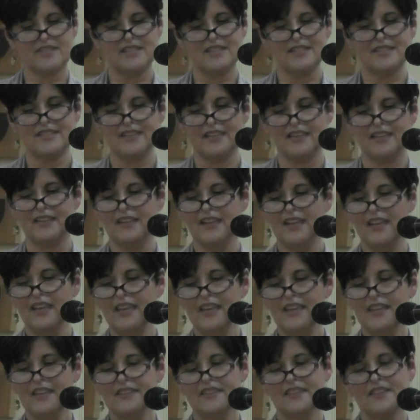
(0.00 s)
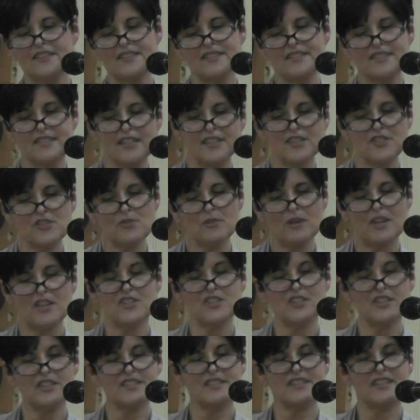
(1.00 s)
He said, "The
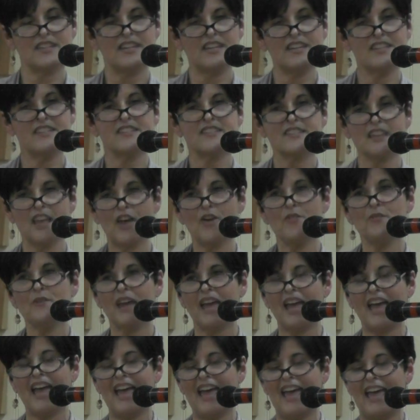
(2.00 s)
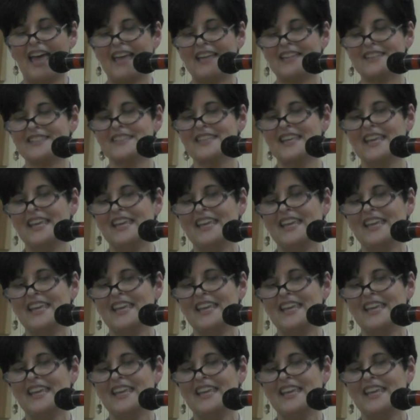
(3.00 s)
situation is that he's so nice